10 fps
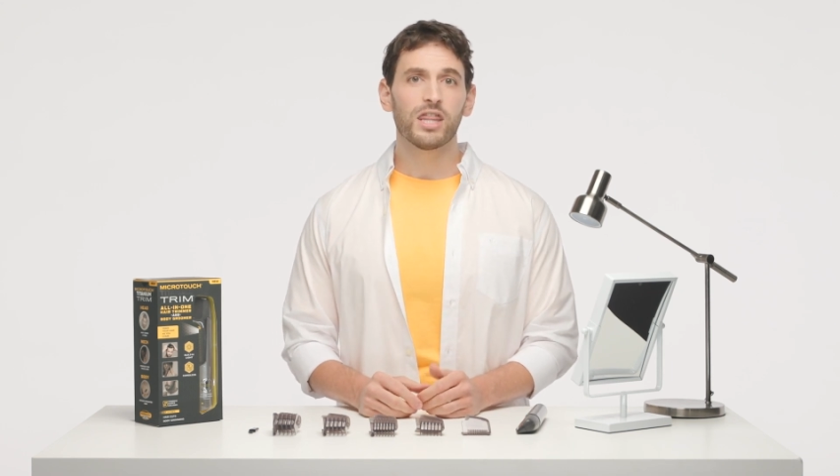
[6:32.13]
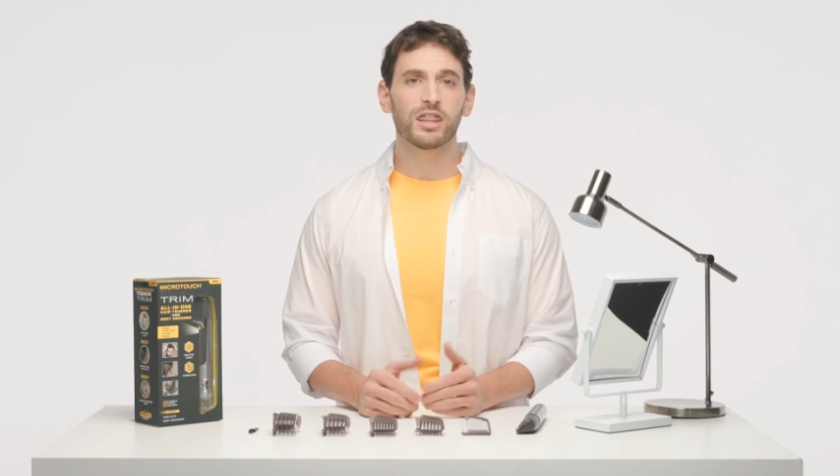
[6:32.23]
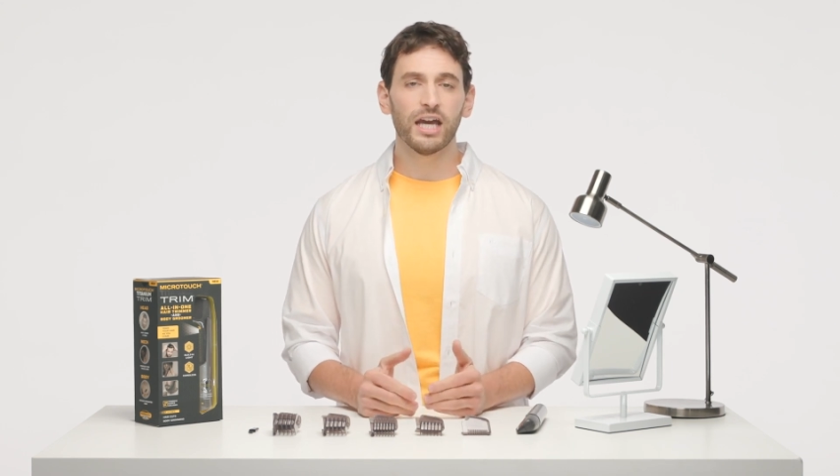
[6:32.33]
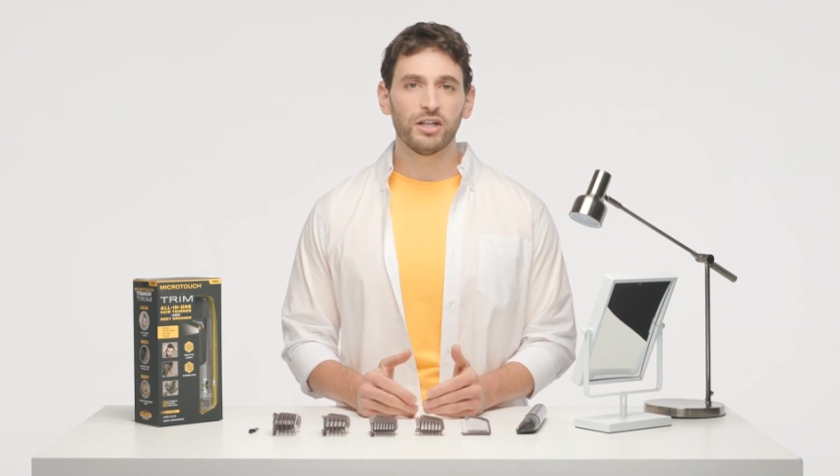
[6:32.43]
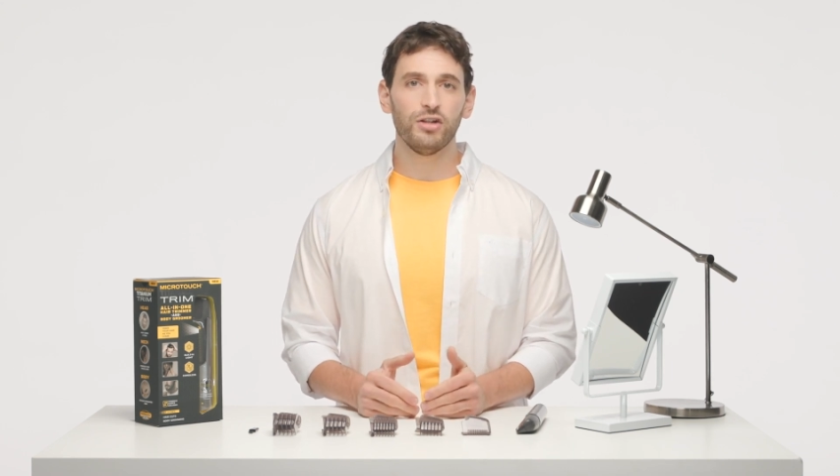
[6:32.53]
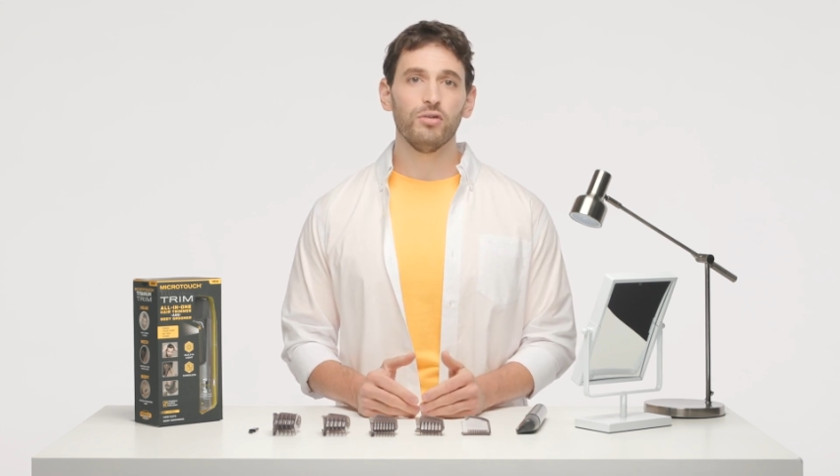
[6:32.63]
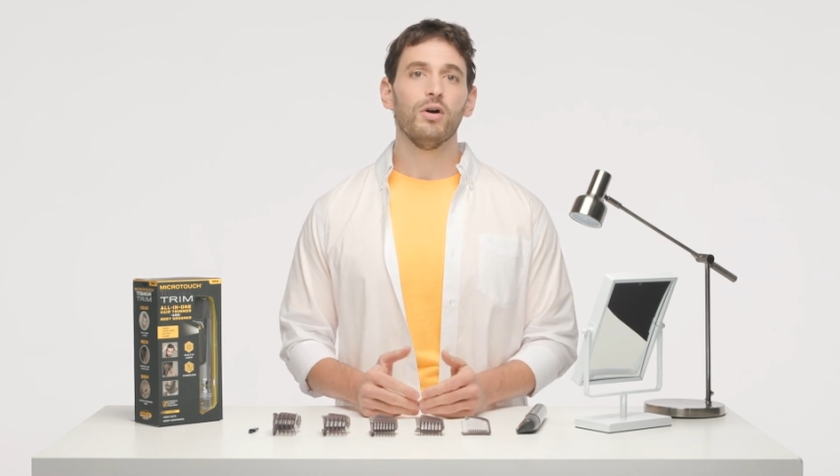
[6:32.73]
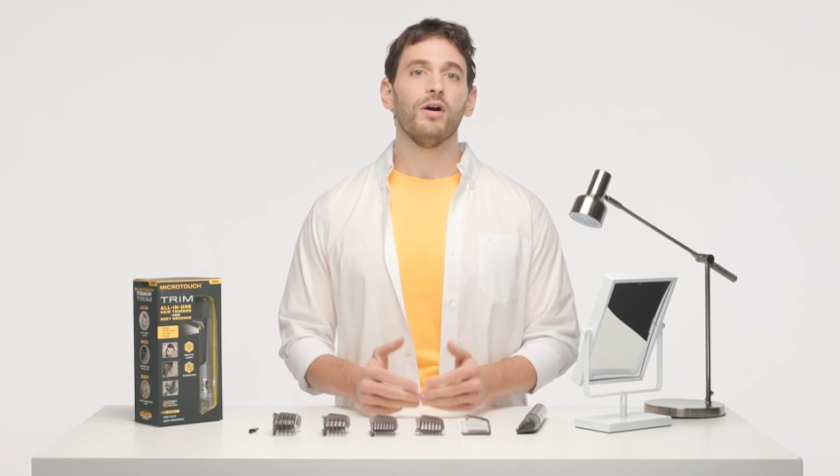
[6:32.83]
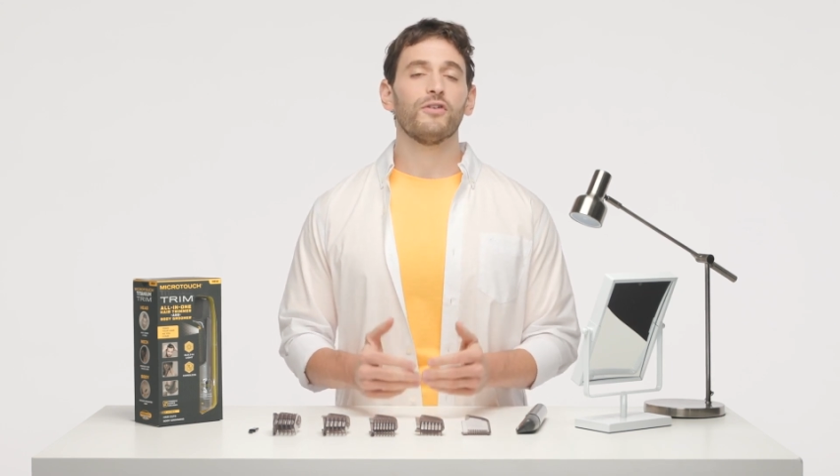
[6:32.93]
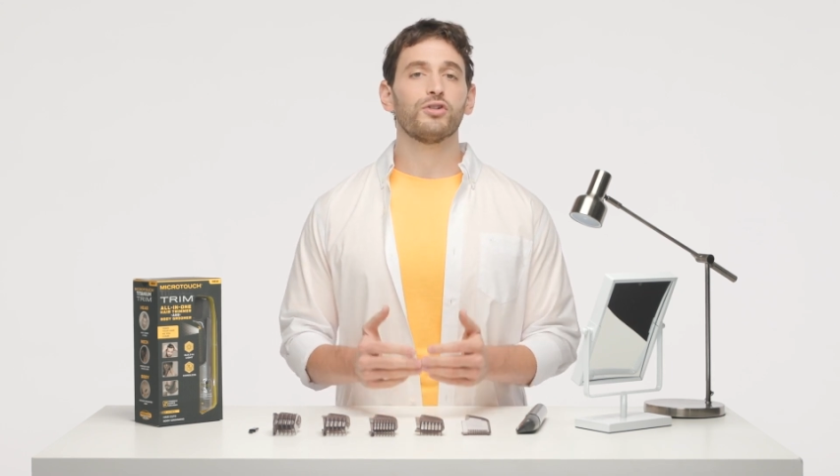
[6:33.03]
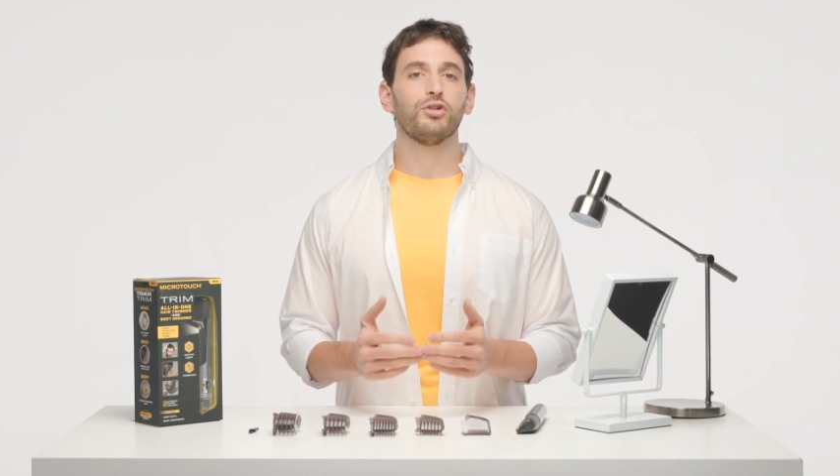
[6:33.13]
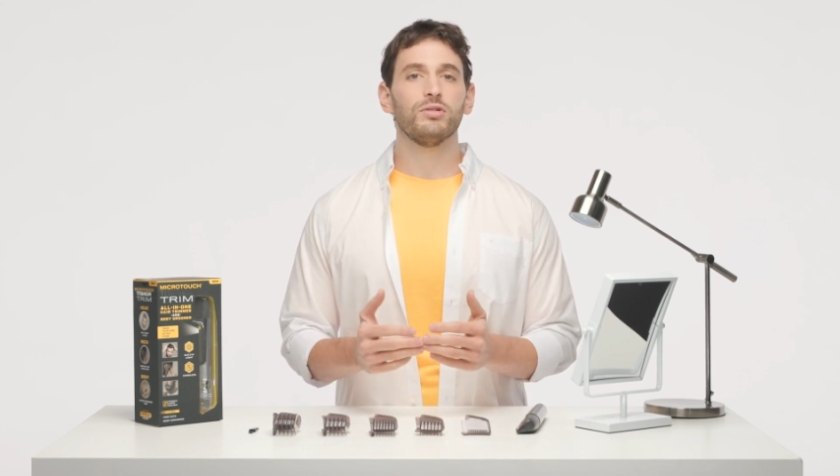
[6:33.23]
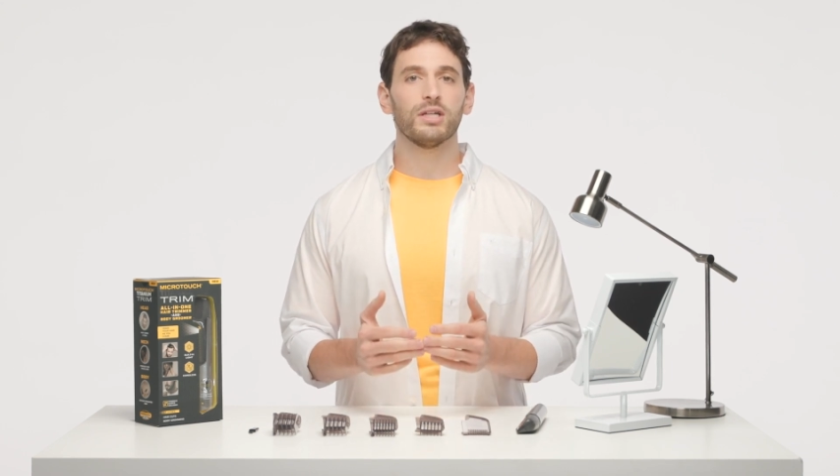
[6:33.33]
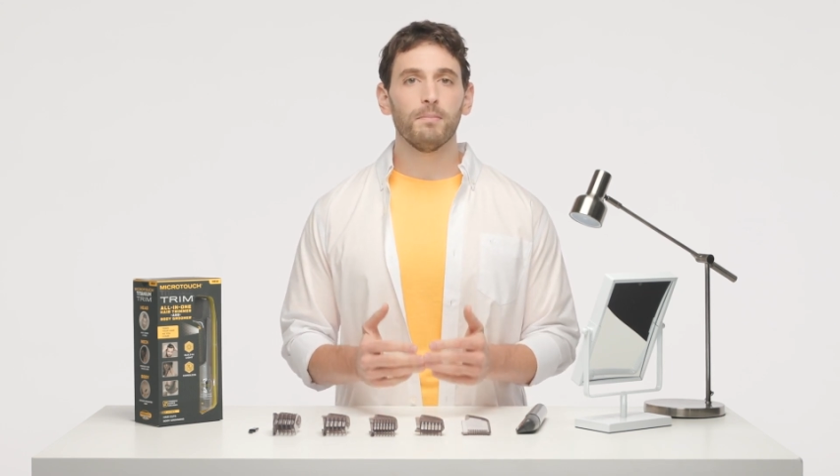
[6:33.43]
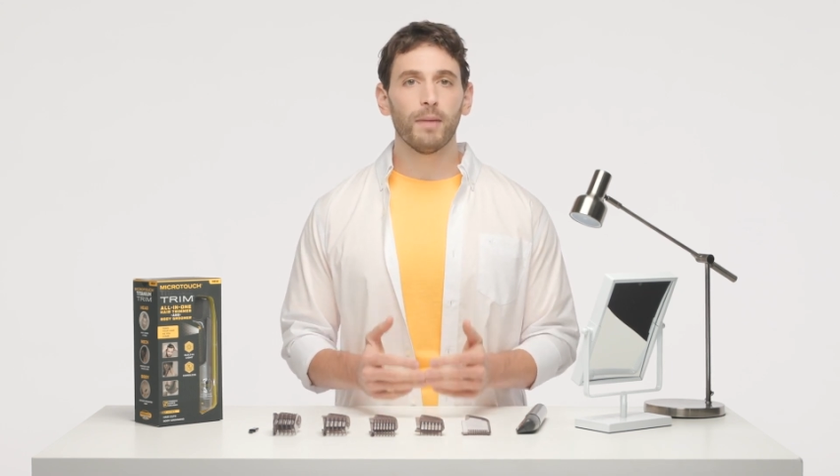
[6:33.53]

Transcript: Thank you for choosing